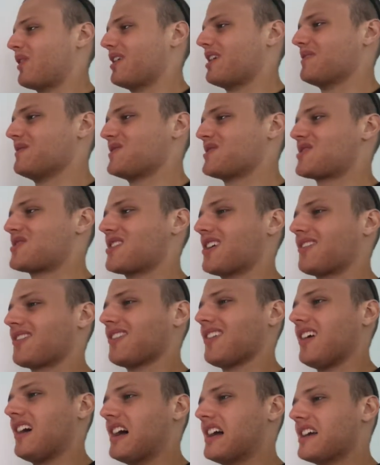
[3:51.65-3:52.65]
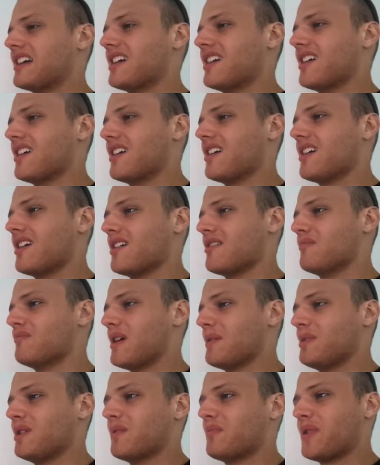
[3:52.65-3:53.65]
It was just like
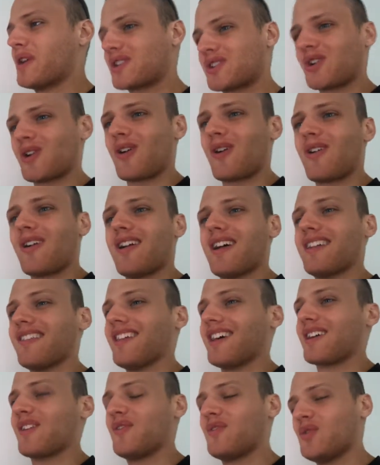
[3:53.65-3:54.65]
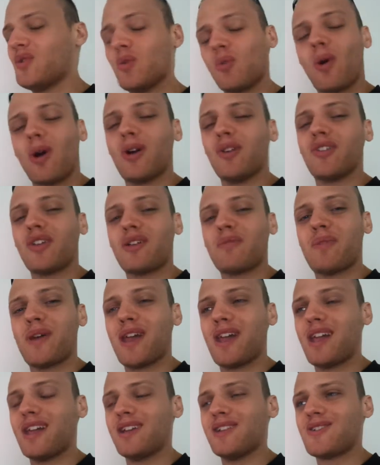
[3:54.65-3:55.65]
maybe a picture and like a few words on a
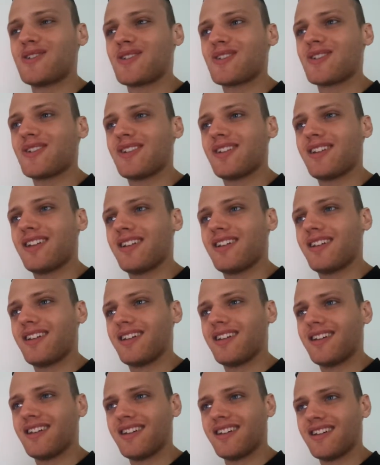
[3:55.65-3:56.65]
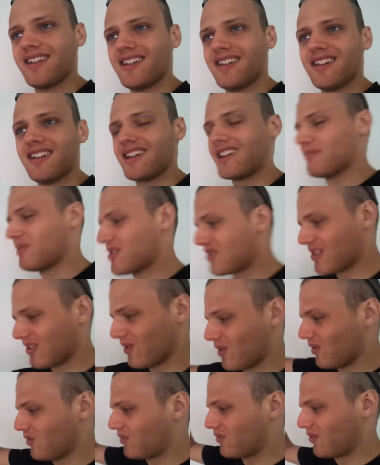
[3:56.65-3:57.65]
page and a bunch of
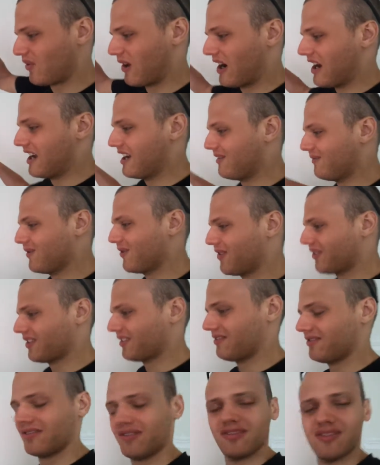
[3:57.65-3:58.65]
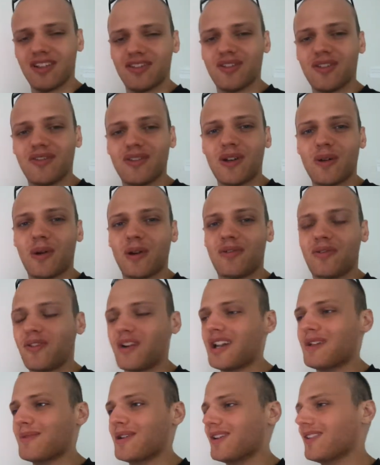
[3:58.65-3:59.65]
little frames, if you know what a
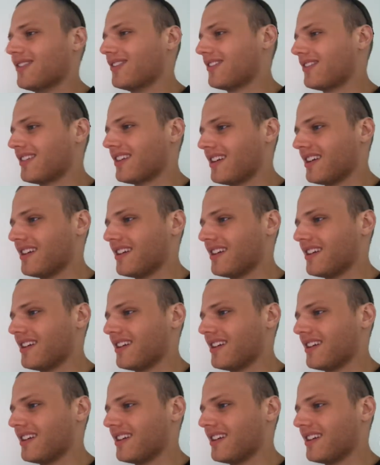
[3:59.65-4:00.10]
frame is.